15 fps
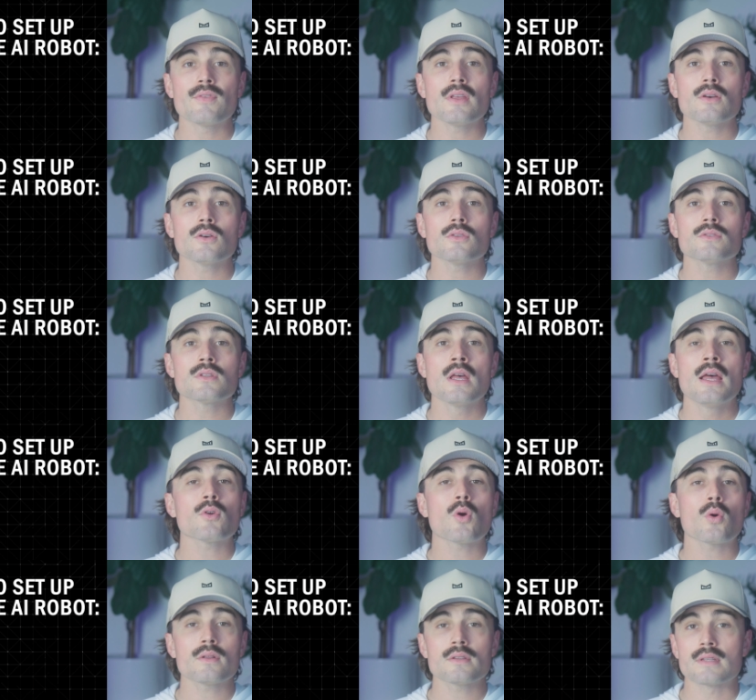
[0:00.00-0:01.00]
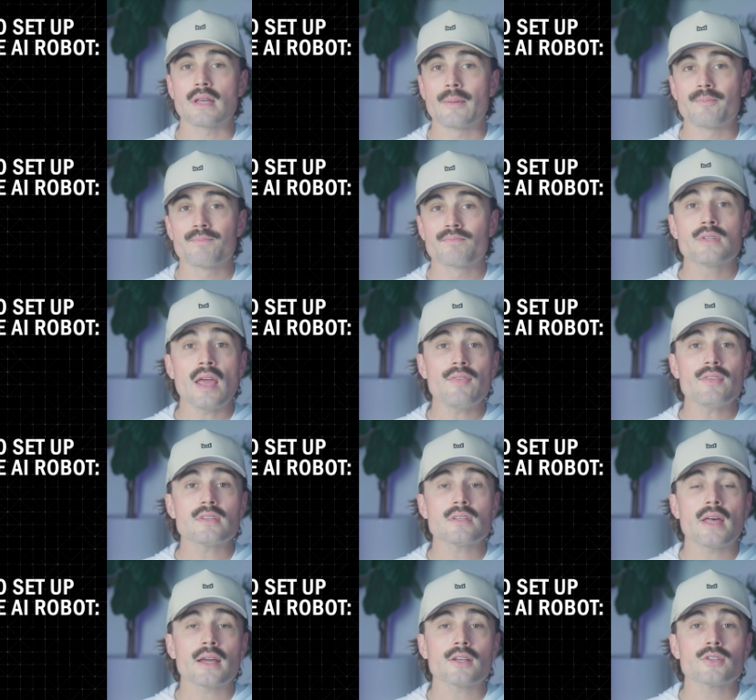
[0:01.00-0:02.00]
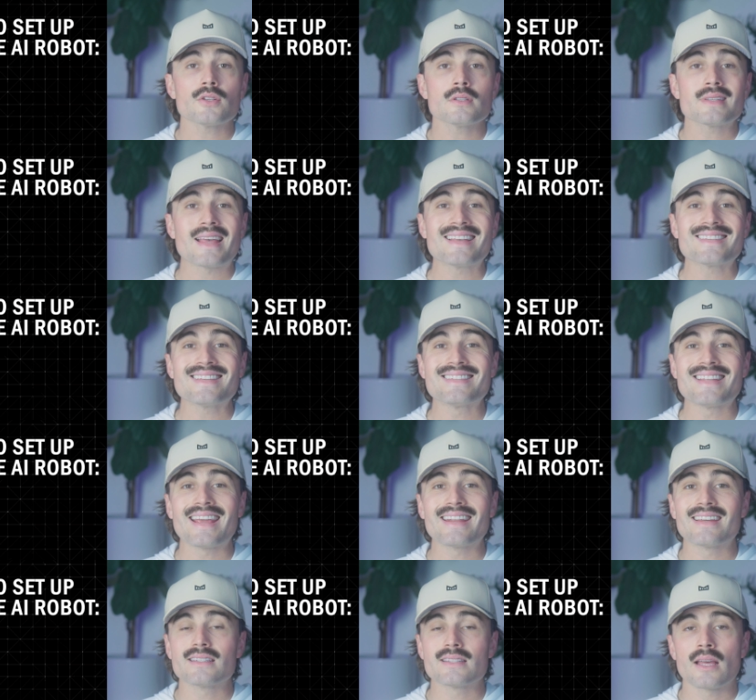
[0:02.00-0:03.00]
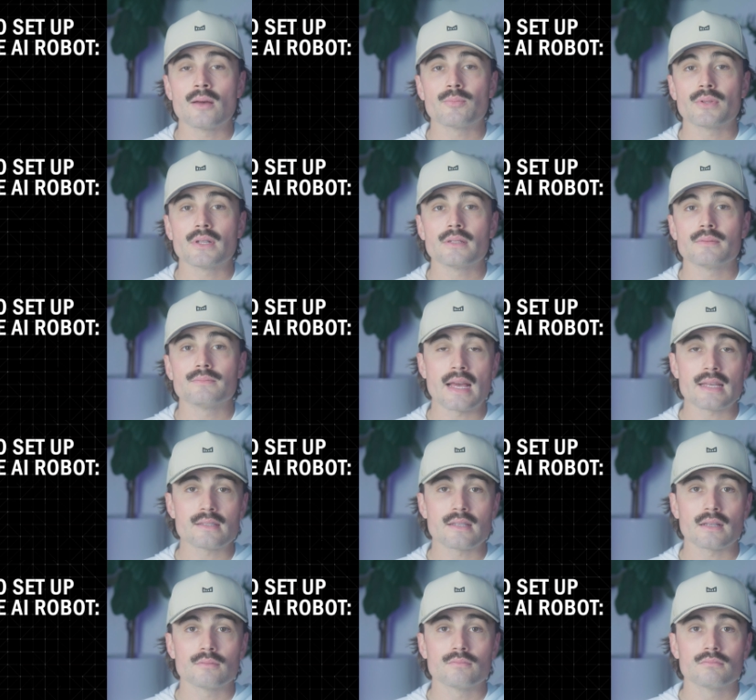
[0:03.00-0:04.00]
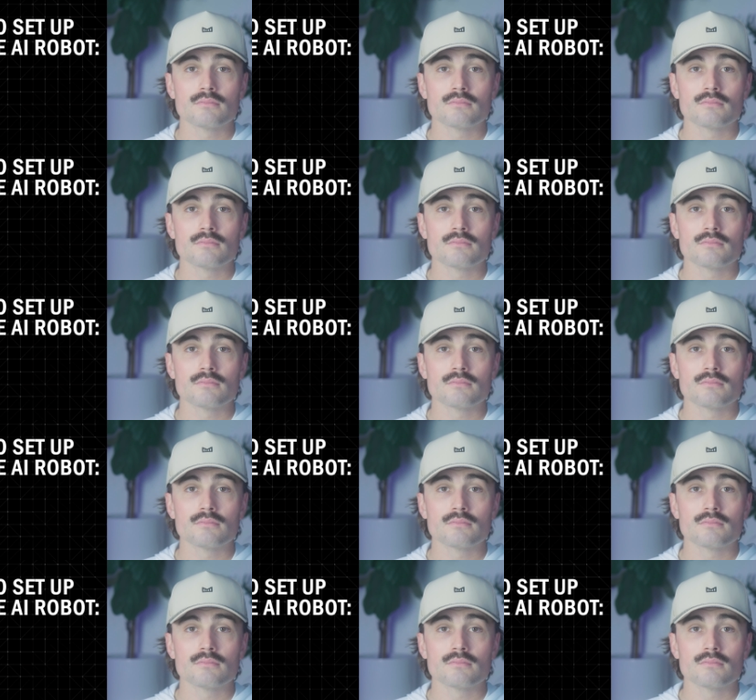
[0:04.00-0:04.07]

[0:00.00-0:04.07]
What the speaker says: fields and records them. You save the selections as a data template. Testing.